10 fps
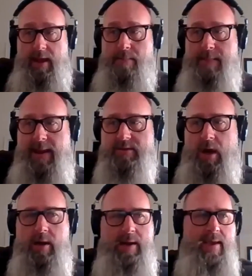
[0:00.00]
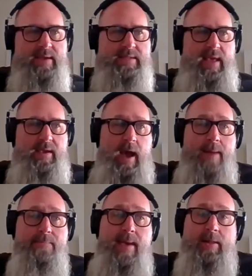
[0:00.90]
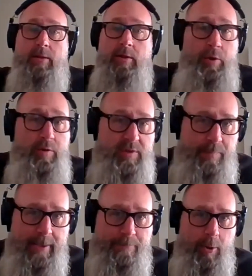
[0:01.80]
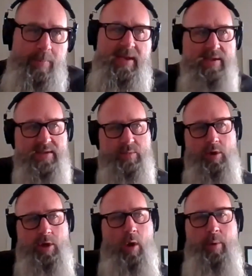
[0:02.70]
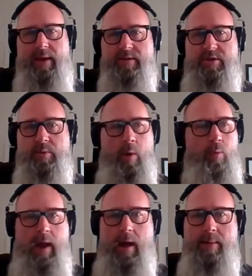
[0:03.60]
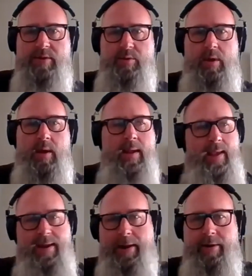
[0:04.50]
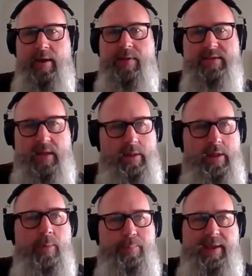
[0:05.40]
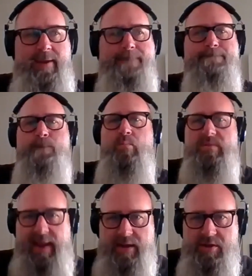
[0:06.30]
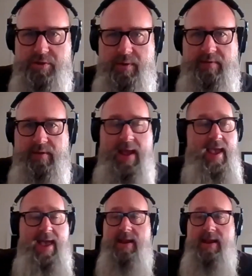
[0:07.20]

man's heart, he may think, I may lose people because we're going into a realm, into an area that's a little bit dangerous. And